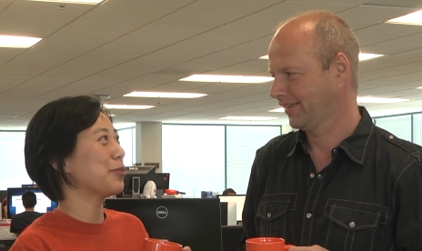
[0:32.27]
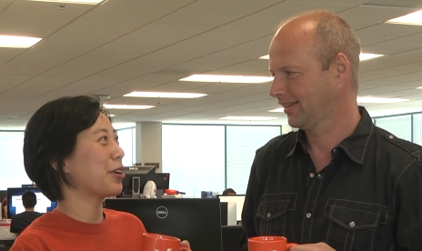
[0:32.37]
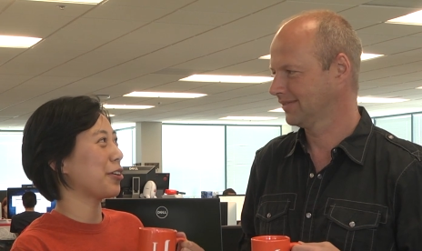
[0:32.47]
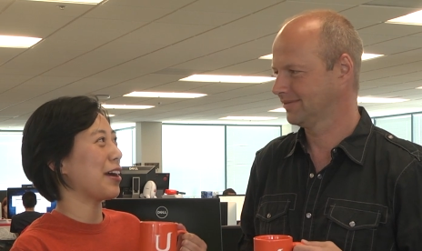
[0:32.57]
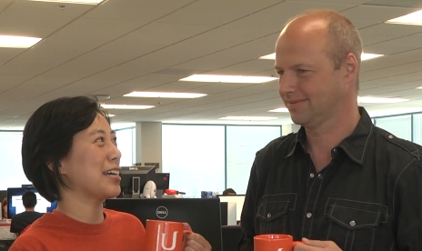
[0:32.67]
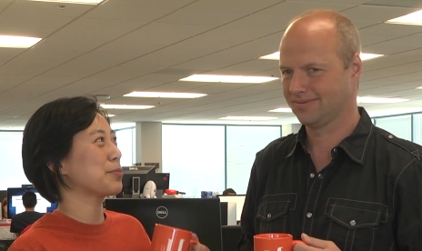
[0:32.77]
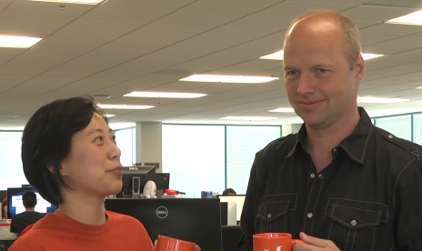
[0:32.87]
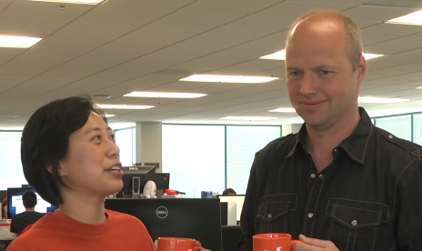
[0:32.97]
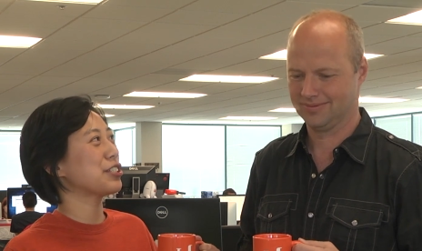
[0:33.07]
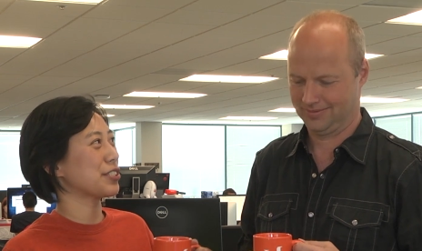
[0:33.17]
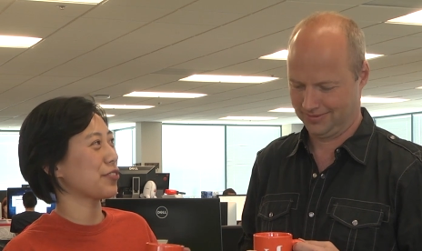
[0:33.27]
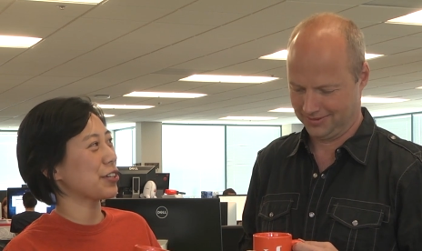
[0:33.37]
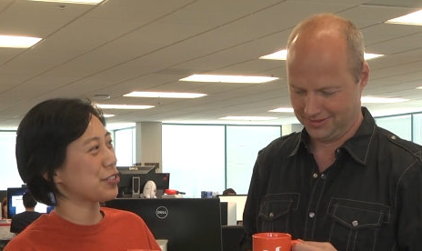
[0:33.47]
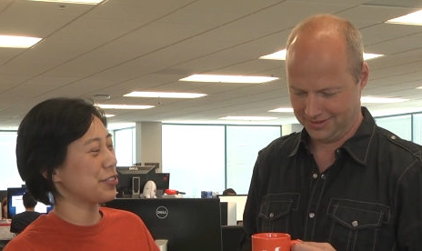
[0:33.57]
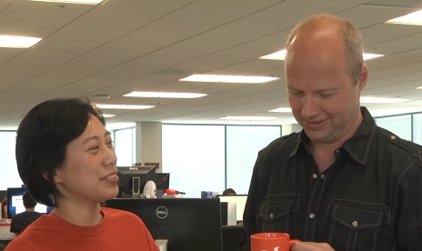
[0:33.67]
Speaker 1: and what are your aspirations for our
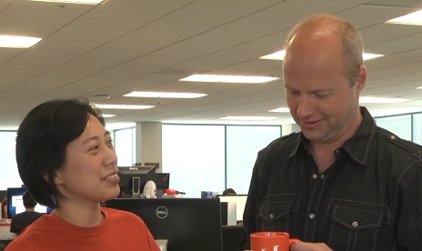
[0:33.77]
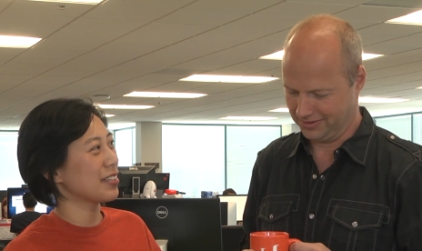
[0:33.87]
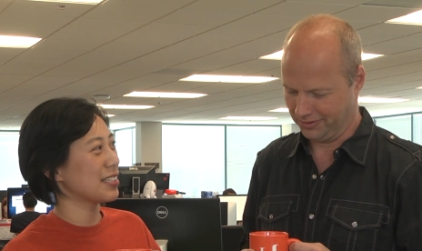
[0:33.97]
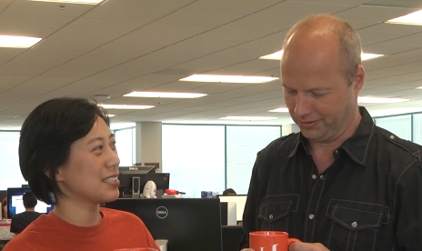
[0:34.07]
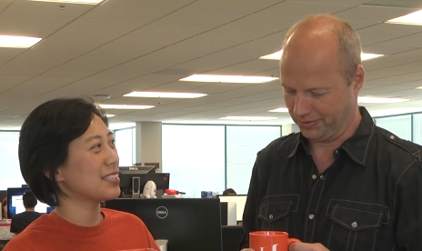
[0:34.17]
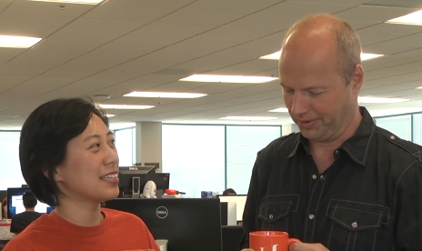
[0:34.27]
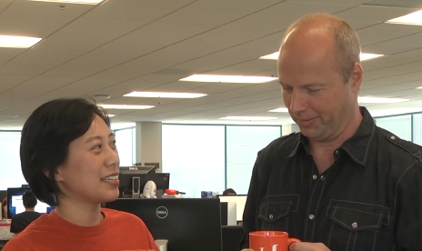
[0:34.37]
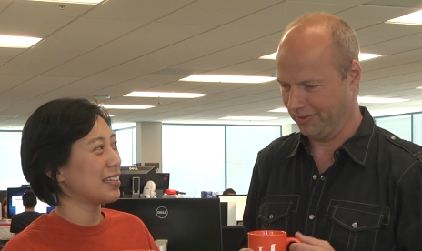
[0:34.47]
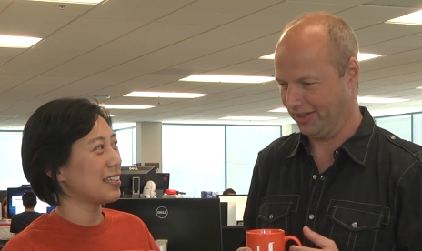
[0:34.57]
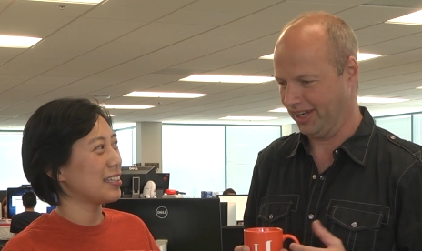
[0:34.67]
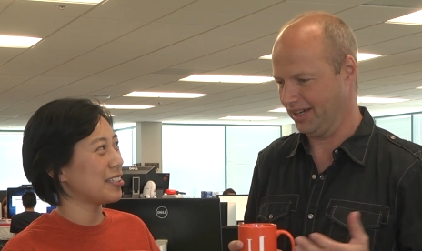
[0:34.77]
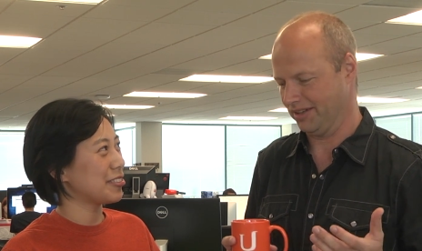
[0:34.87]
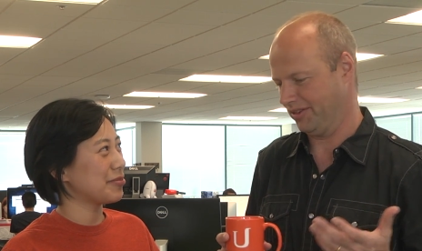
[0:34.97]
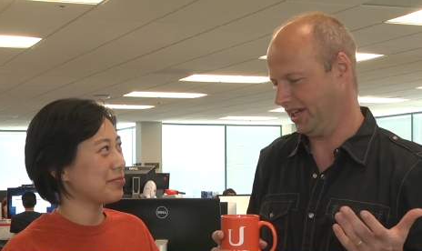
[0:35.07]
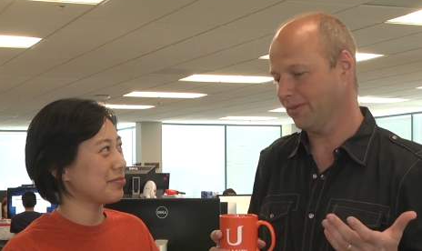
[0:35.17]
students on this?
Speaker 2: I mean,
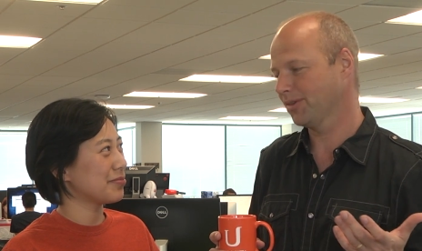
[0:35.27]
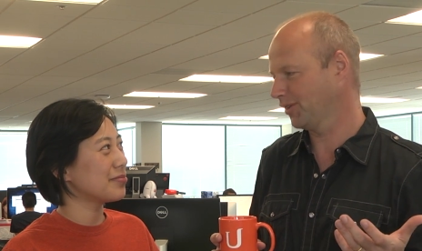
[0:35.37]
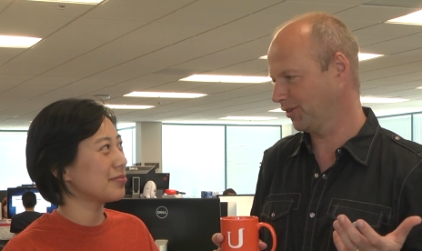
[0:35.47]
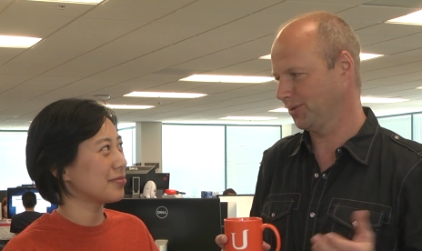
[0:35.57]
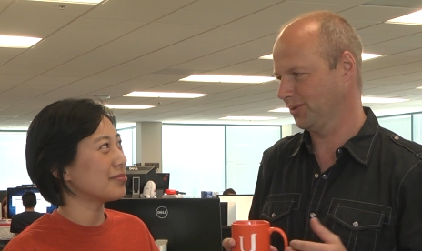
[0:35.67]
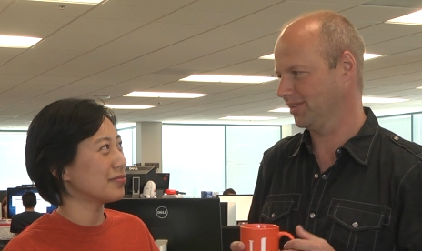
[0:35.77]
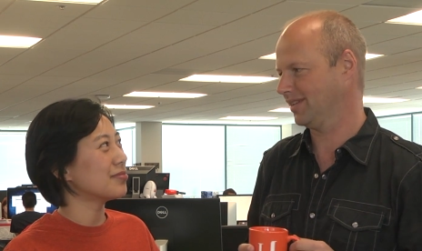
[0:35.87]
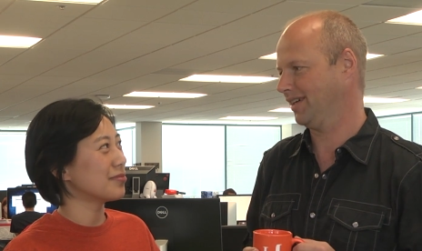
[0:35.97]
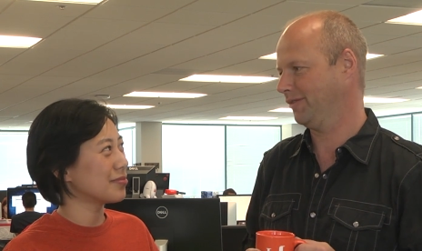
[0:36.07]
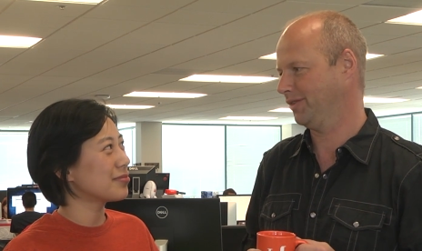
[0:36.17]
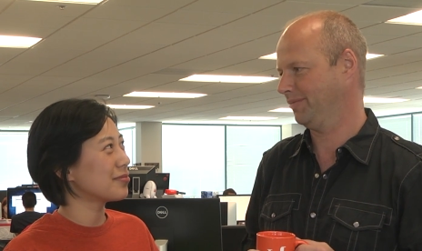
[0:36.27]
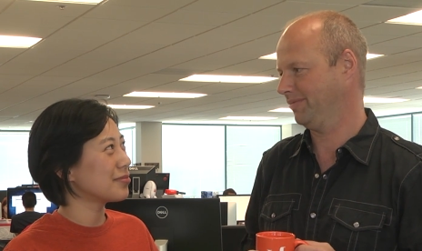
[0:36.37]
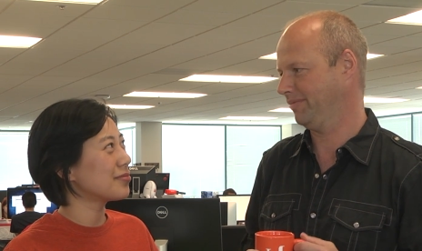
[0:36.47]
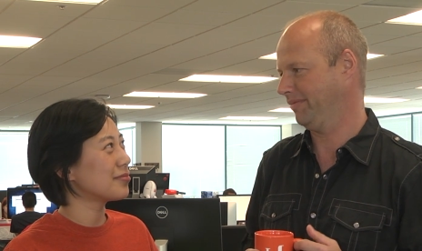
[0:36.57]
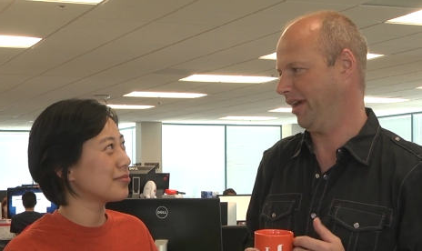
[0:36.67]
when I was a student, I wouldn't
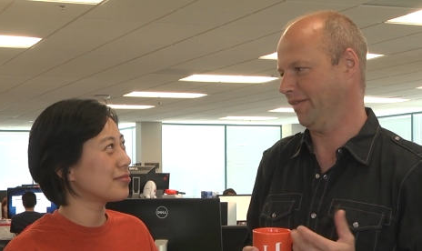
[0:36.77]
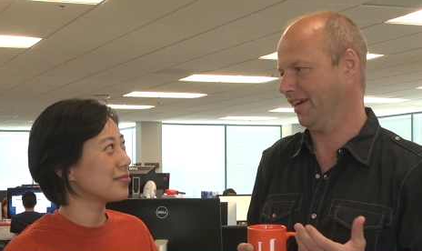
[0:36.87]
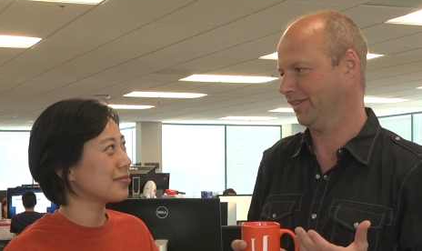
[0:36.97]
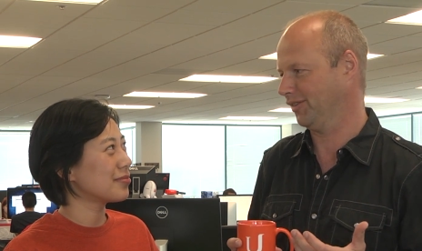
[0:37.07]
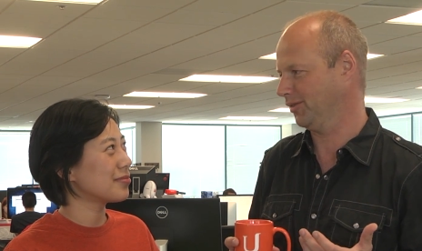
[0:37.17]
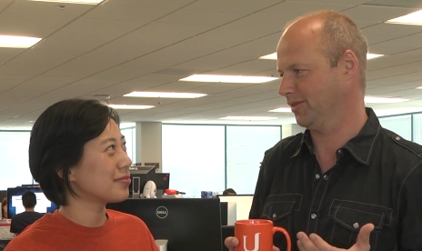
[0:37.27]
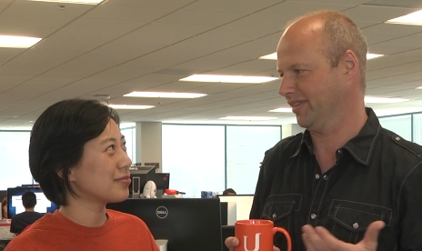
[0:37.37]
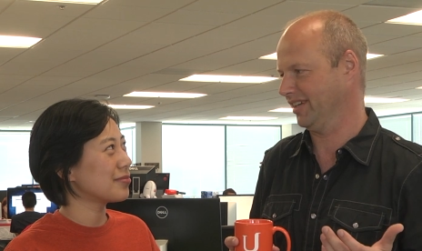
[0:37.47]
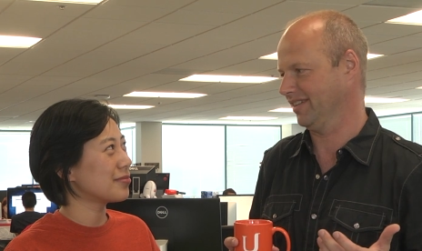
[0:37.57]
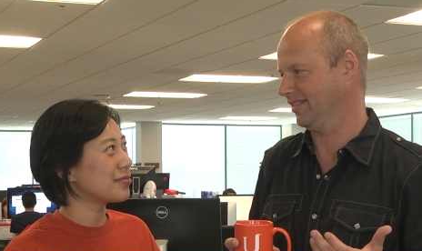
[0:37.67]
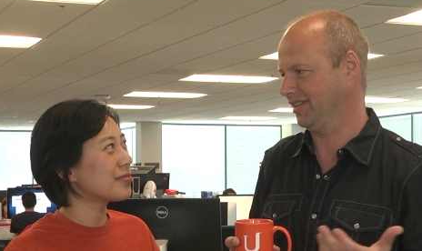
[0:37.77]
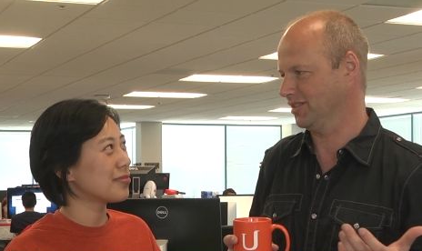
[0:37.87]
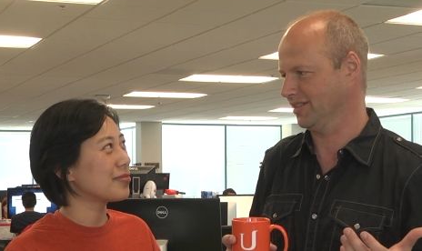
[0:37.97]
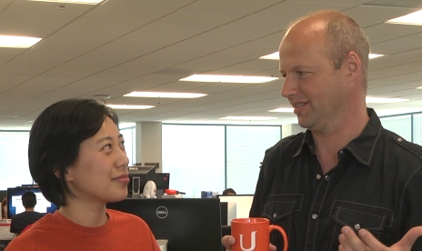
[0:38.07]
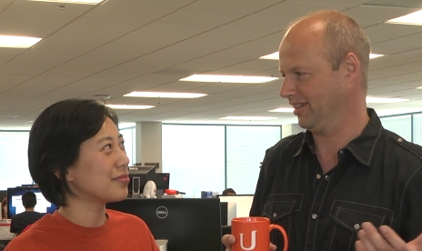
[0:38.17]
have access to great
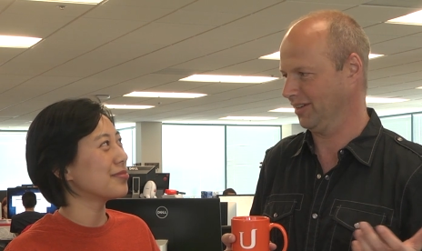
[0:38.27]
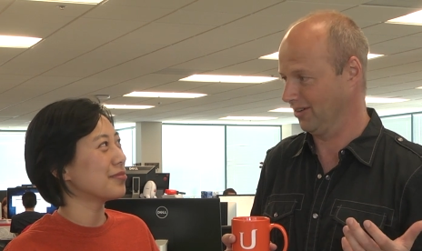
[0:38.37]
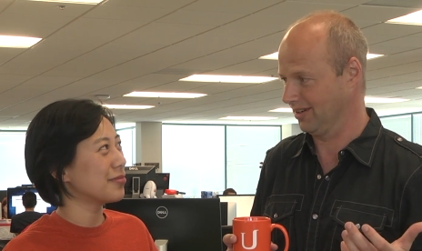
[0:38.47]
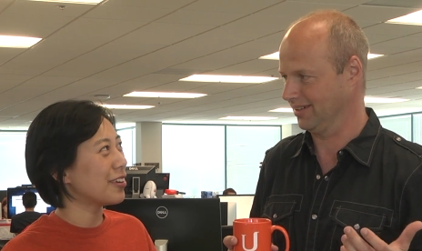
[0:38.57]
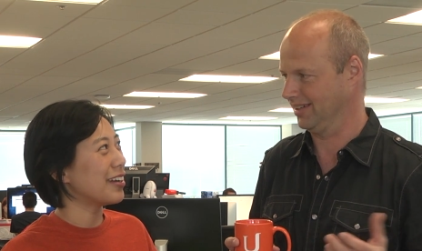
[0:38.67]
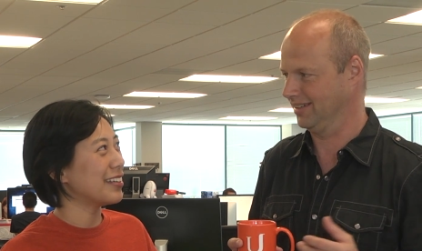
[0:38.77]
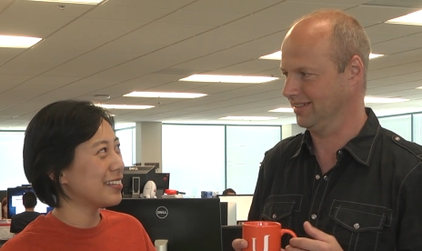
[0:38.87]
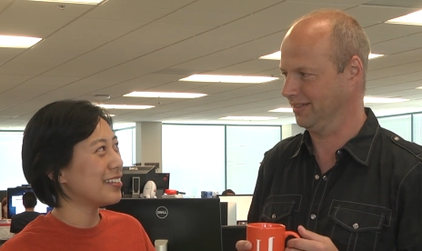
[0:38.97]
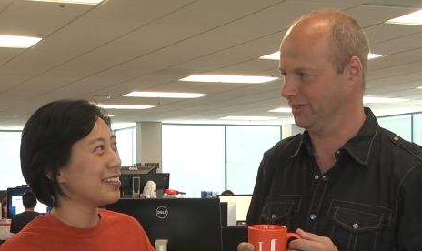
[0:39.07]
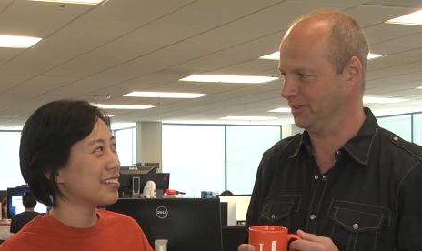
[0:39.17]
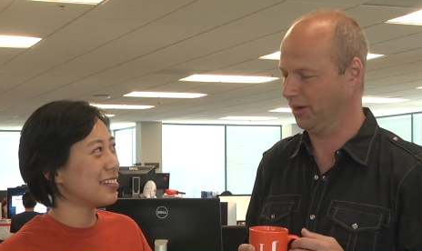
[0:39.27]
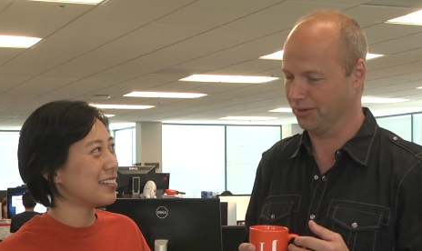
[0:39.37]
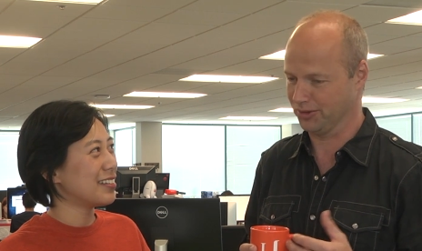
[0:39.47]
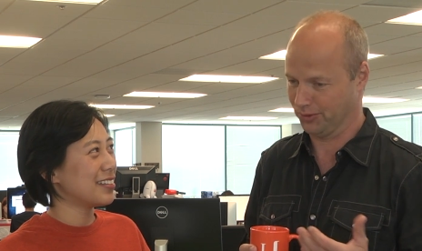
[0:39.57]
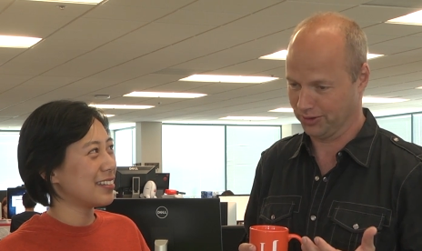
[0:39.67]
teachers at all, and I was
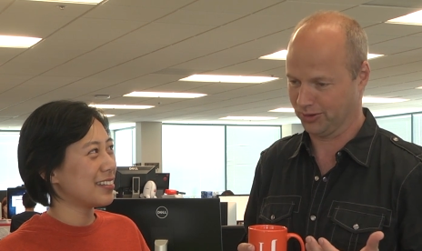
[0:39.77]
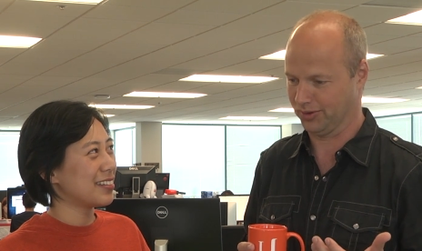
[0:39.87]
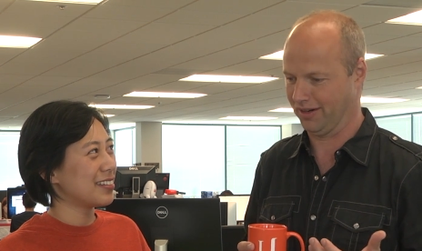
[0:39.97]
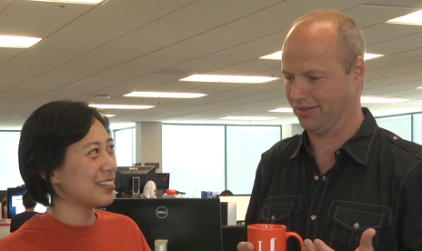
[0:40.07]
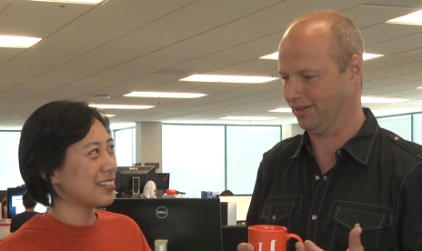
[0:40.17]
always wanting to have